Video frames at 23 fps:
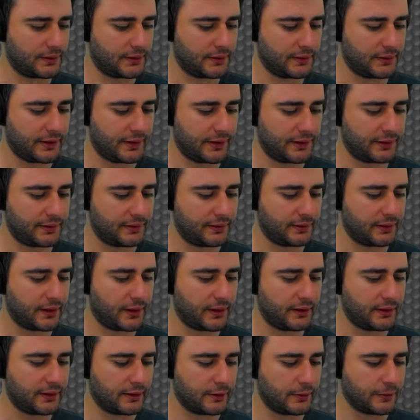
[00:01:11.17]
that
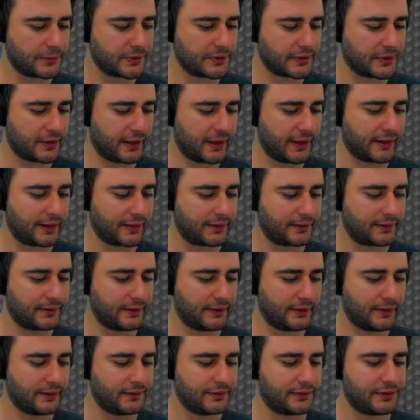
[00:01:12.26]
kind of looks like the
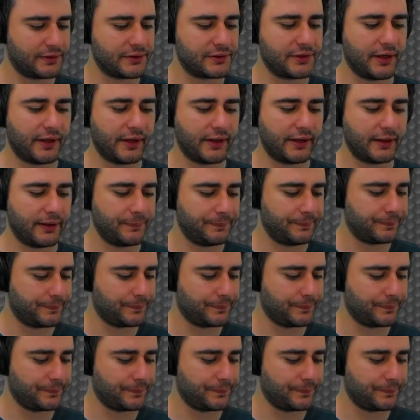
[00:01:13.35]
letter J.